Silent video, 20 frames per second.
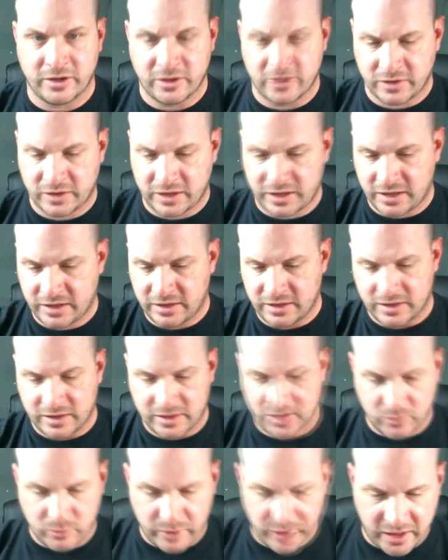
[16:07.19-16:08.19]
Okay,
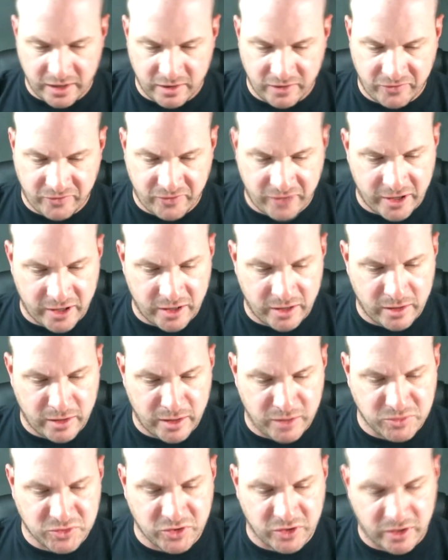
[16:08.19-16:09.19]
weight of fire.
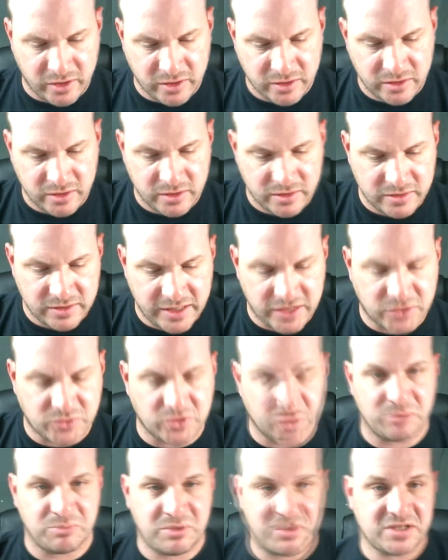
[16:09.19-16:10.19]
I'm sorry, that's what
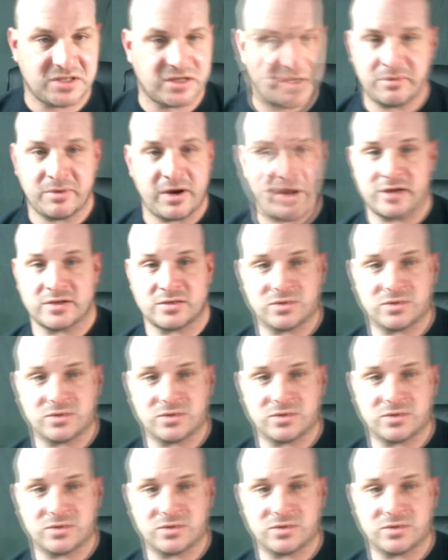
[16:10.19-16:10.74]
the peacekeeper has.